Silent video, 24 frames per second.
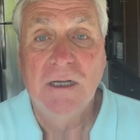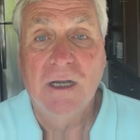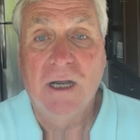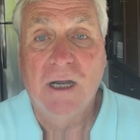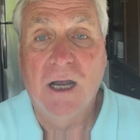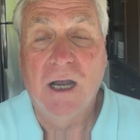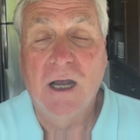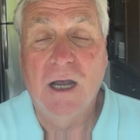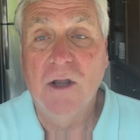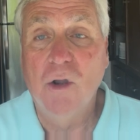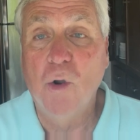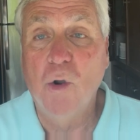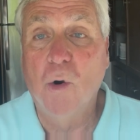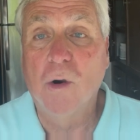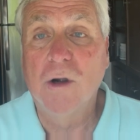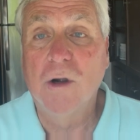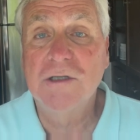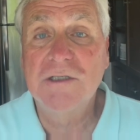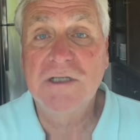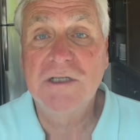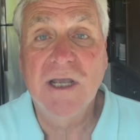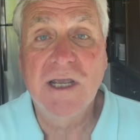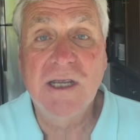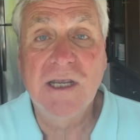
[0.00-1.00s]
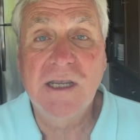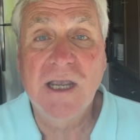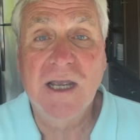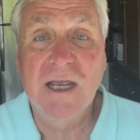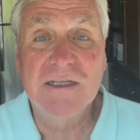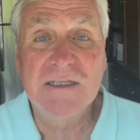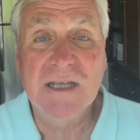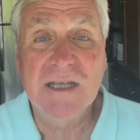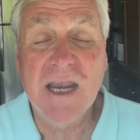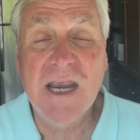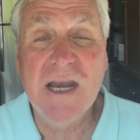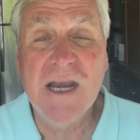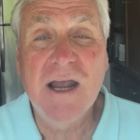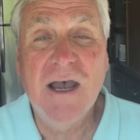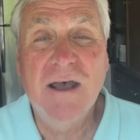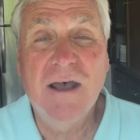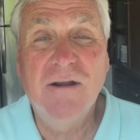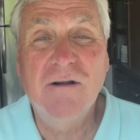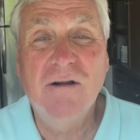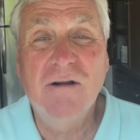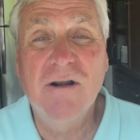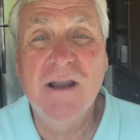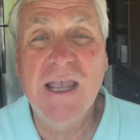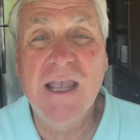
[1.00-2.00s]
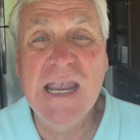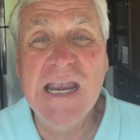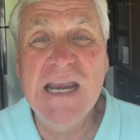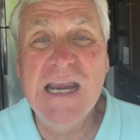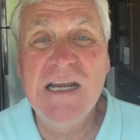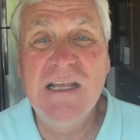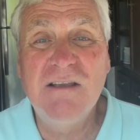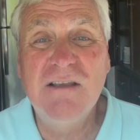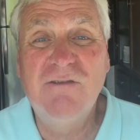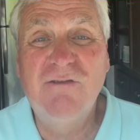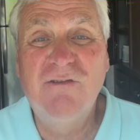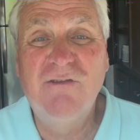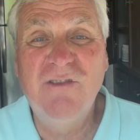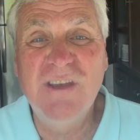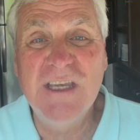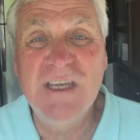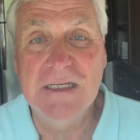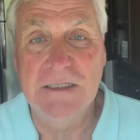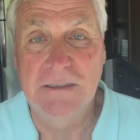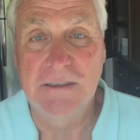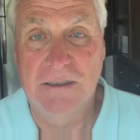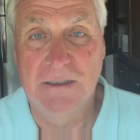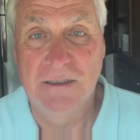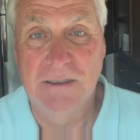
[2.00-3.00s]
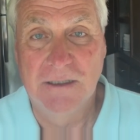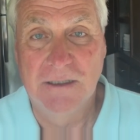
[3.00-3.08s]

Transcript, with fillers: Norris Lake has 880 feet